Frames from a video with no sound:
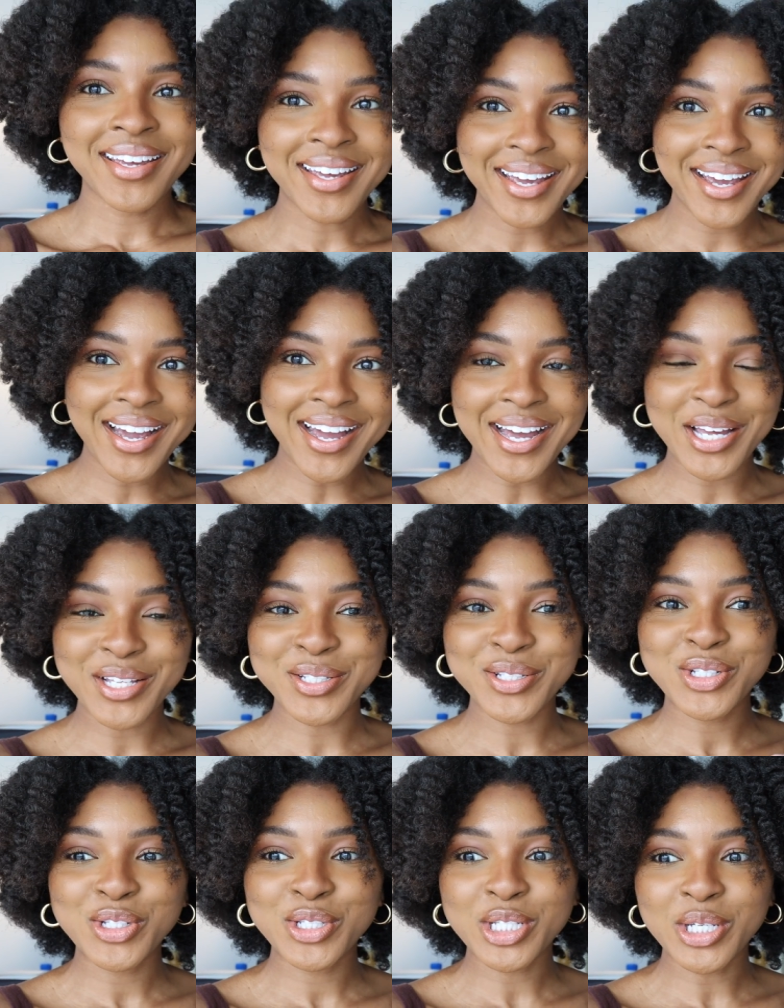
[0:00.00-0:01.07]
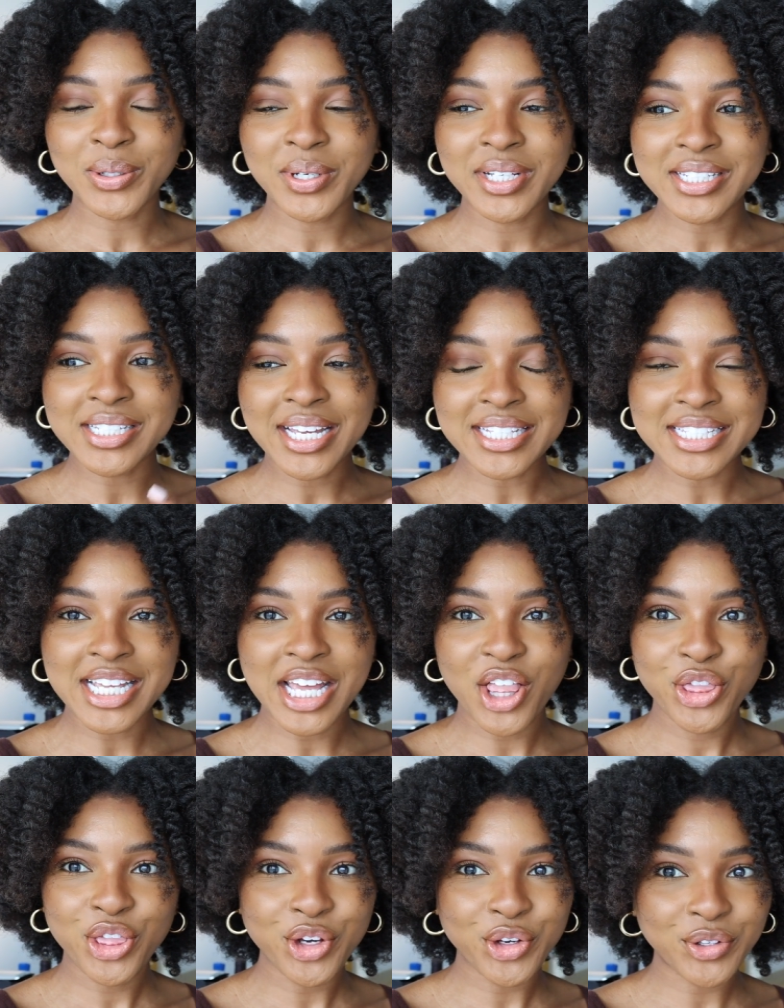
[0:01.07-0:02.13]
Hey guys, so it's like
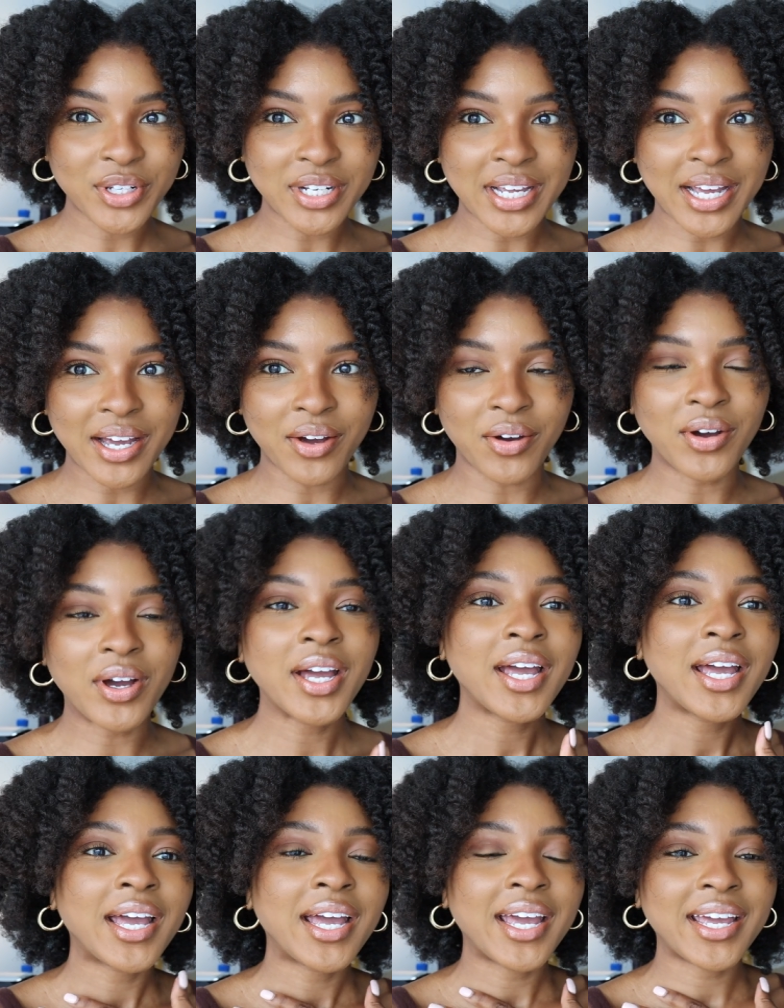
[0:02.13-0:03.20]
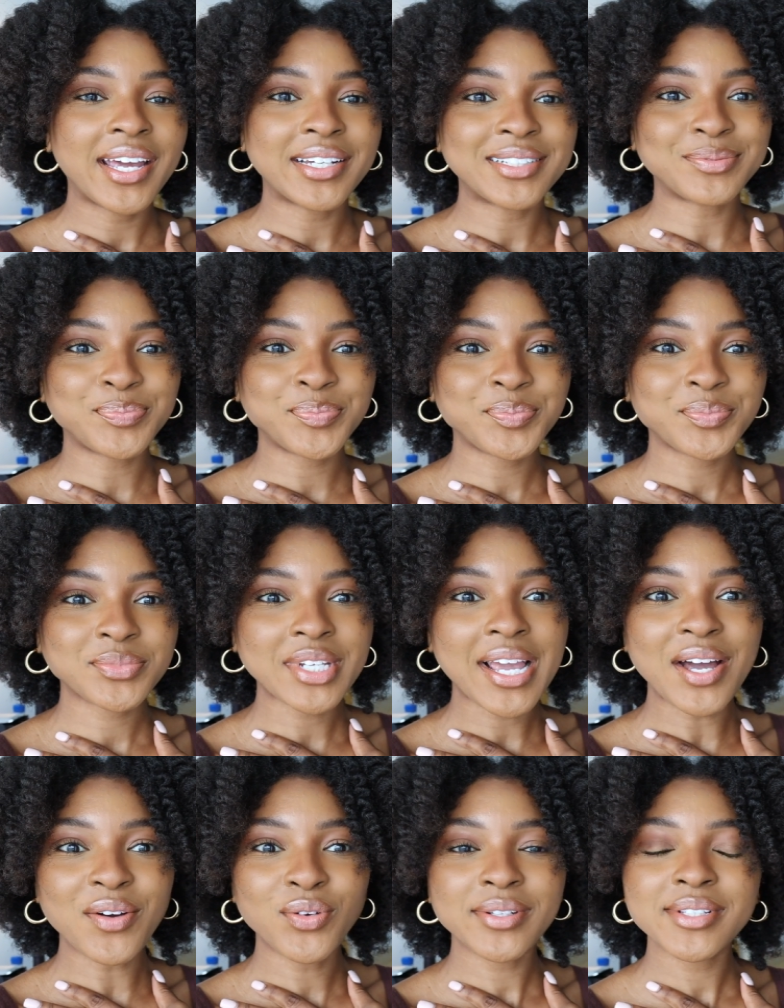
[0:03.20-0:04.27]
10.30 now and
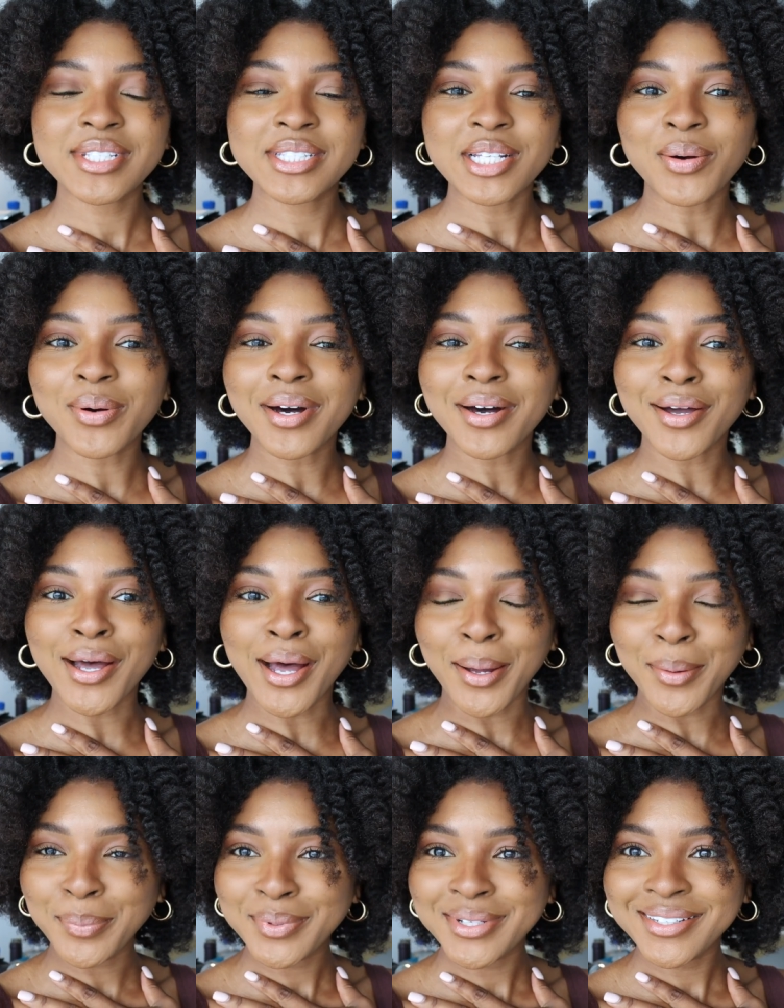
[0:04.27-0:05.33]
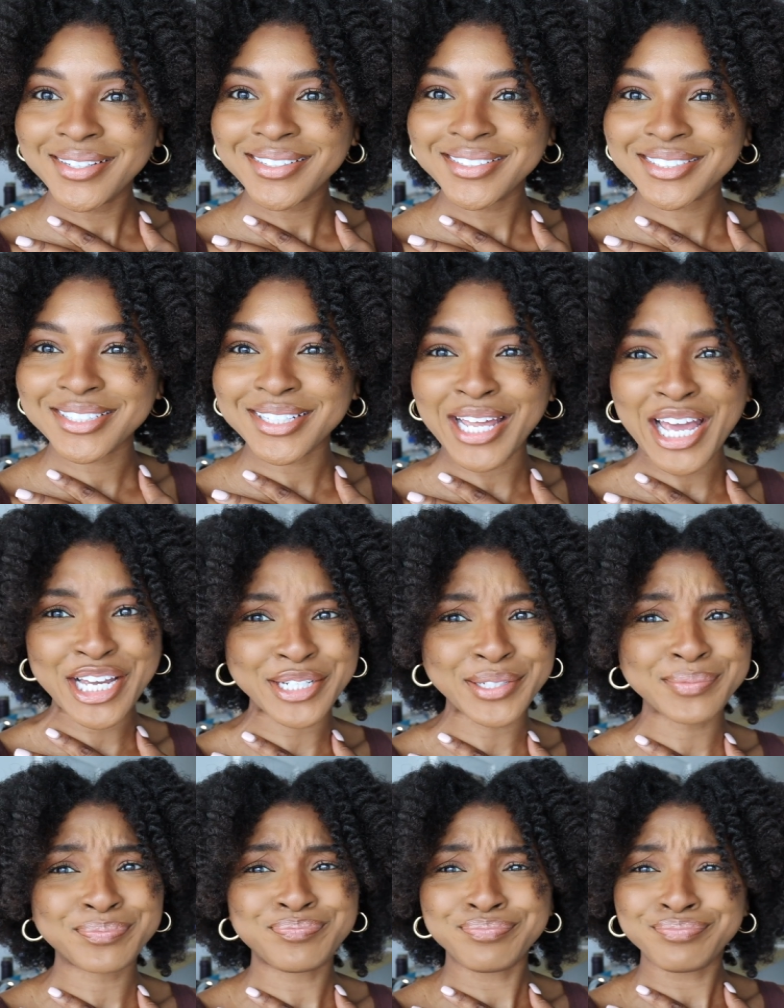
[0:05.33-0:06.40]
I feel so accomplished. Like
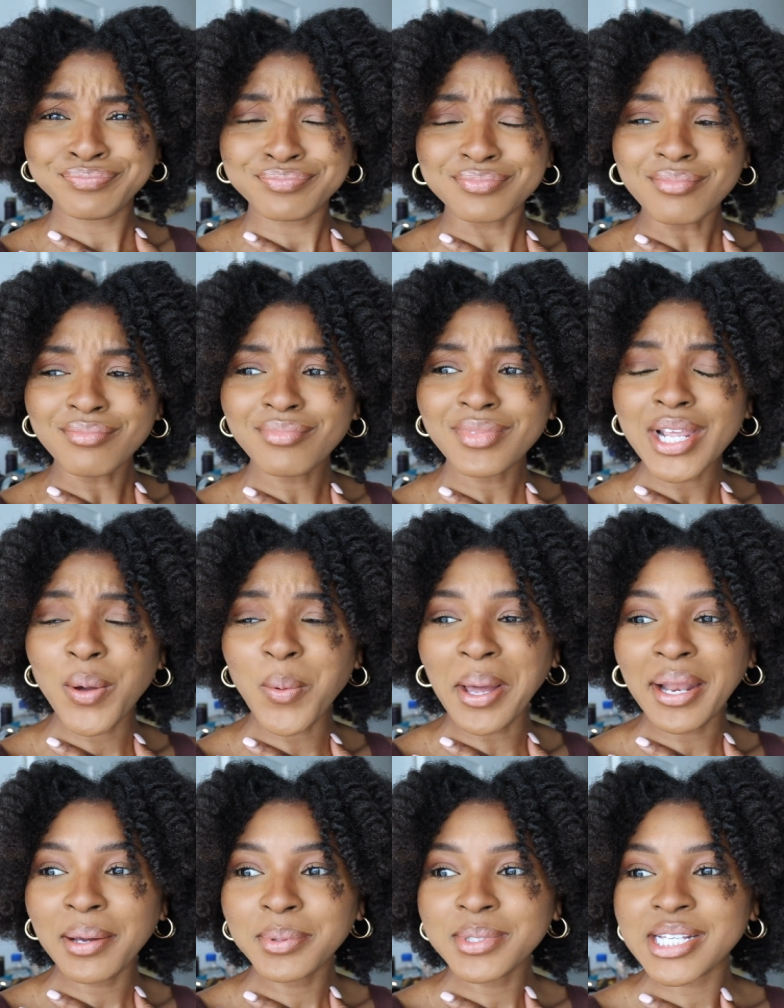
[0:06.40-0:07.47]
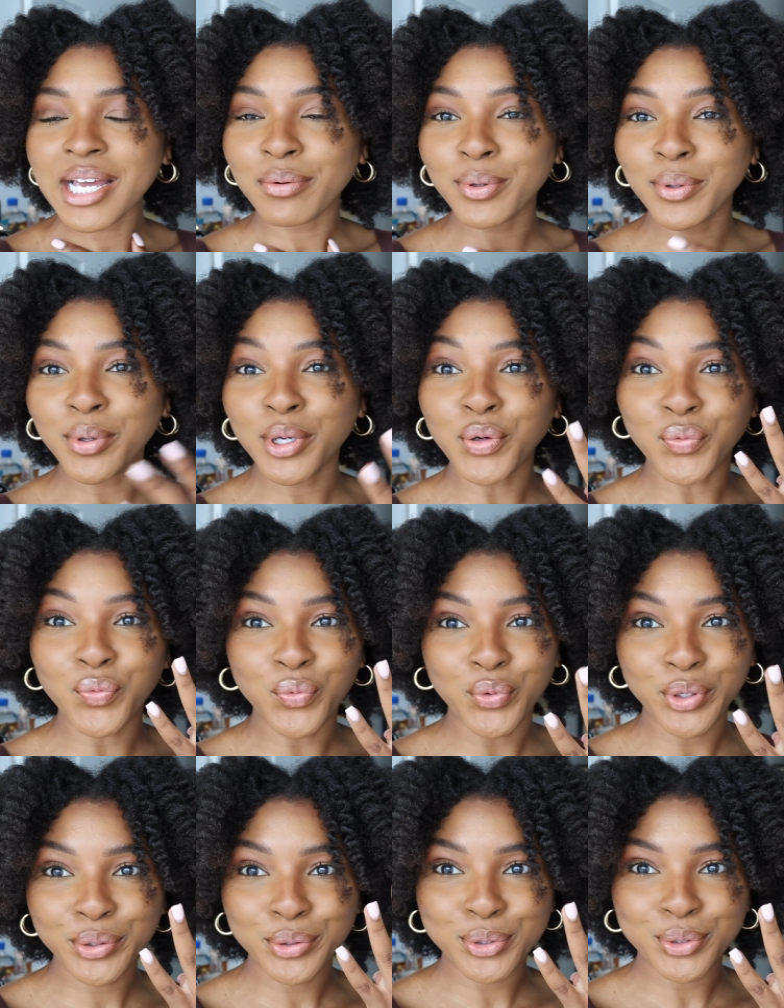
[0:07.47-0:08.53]
while I was here, I recorded four
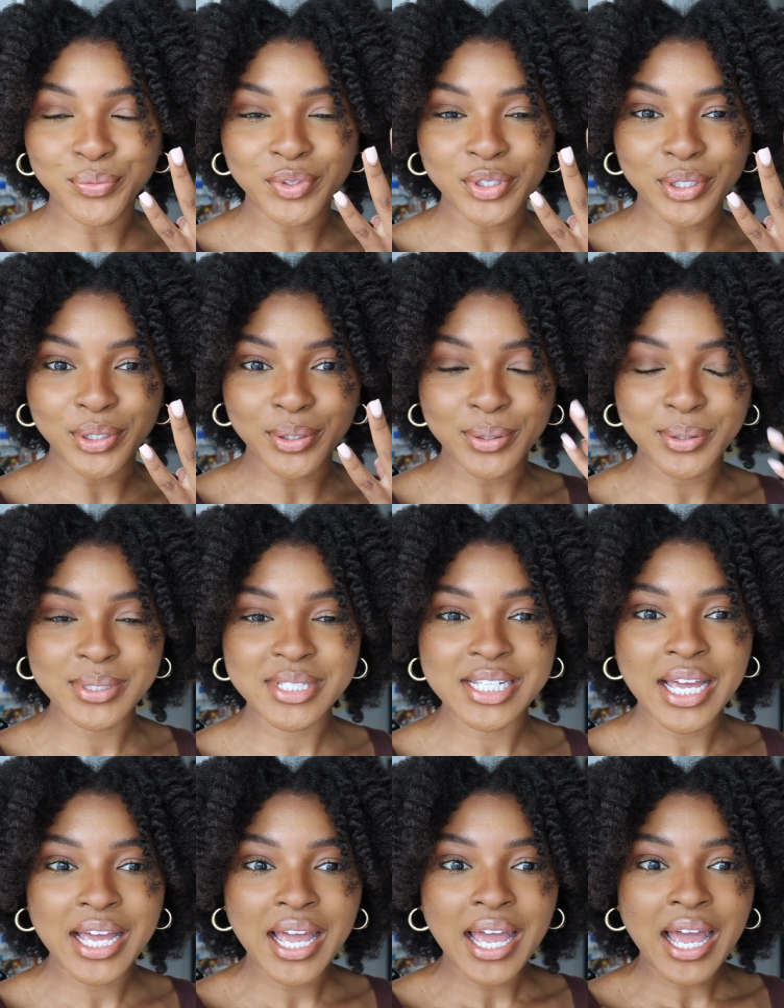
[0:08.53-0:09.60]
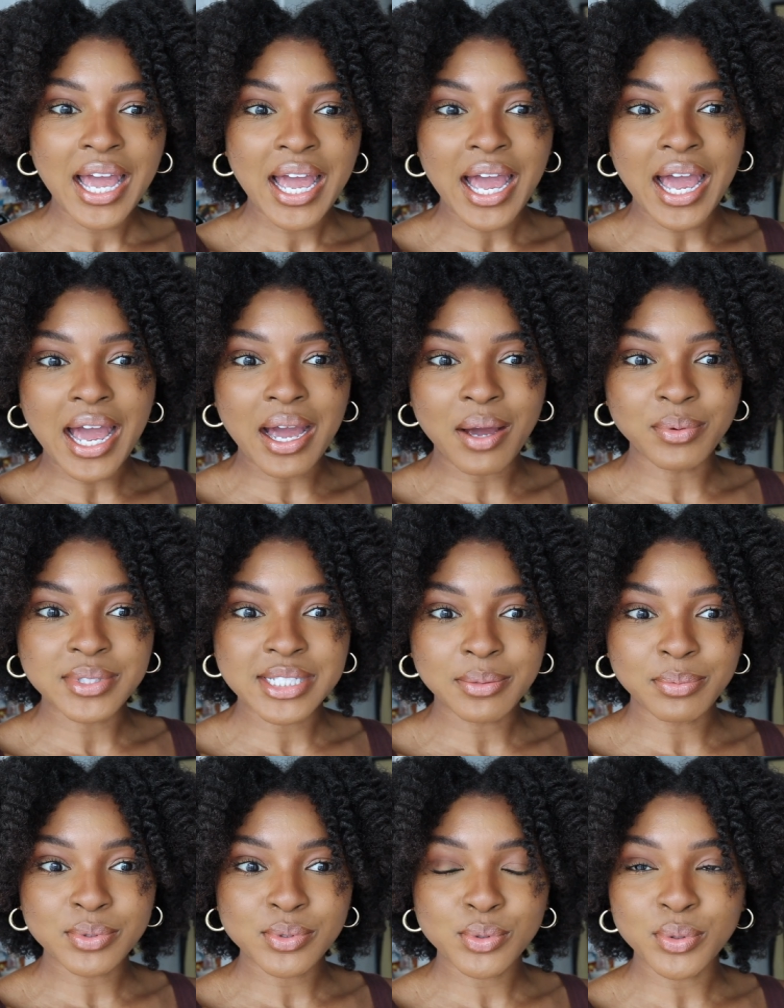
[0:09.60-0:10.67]
YouTube videos. I was
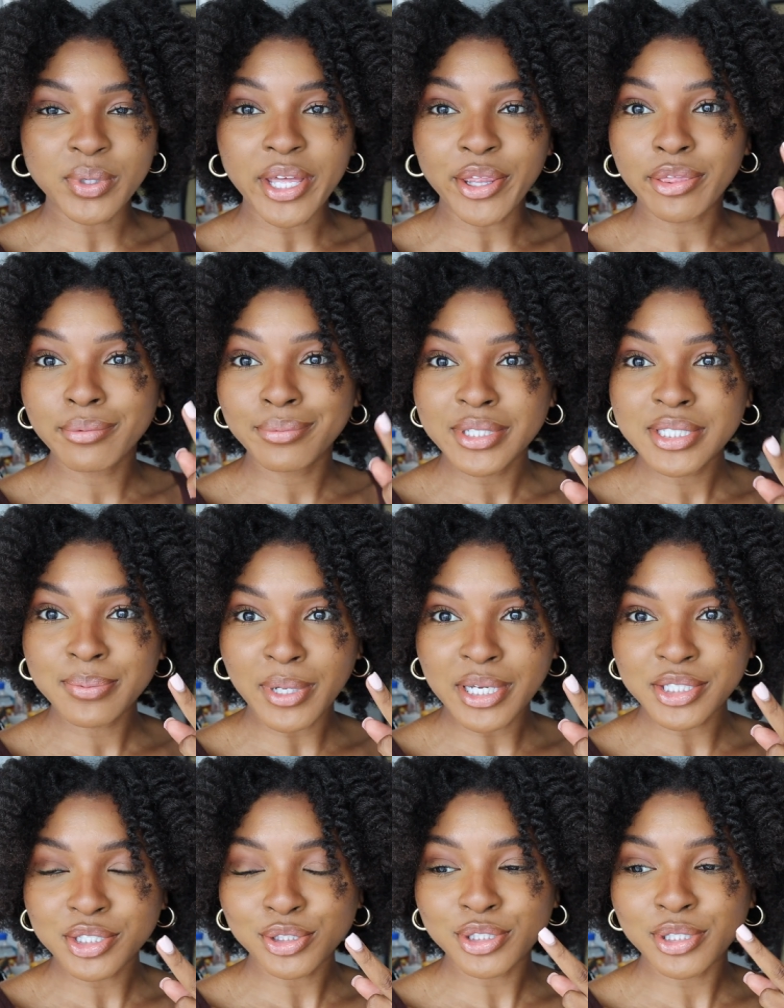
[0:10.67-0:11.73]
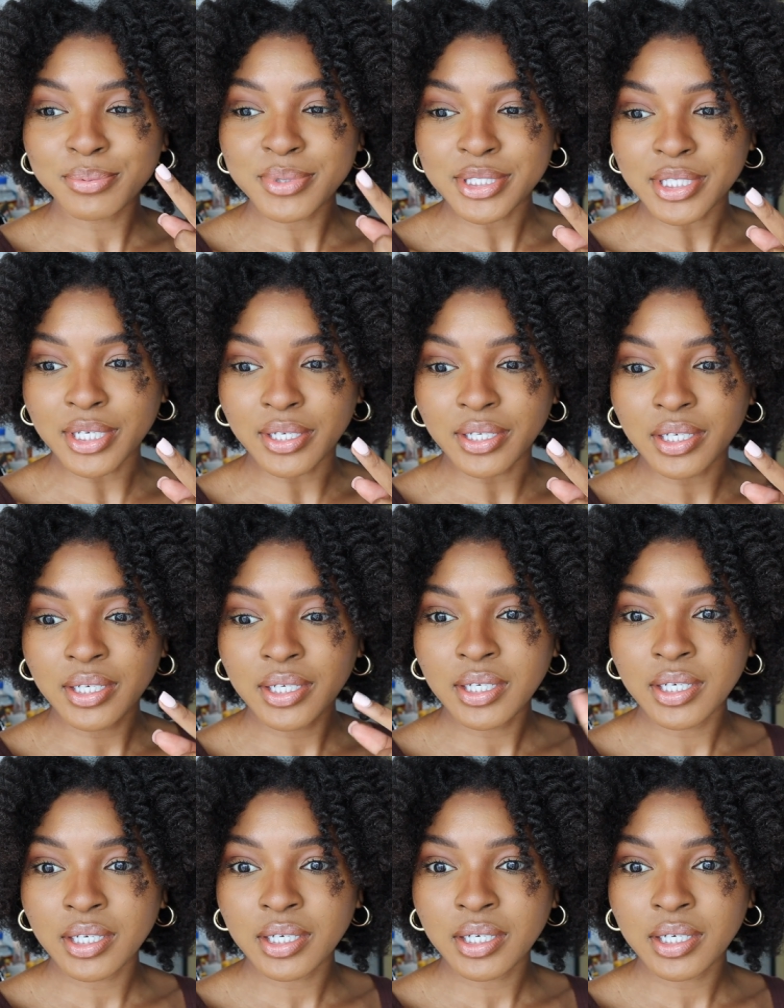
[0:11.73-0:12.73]
able to get three sponsorships done.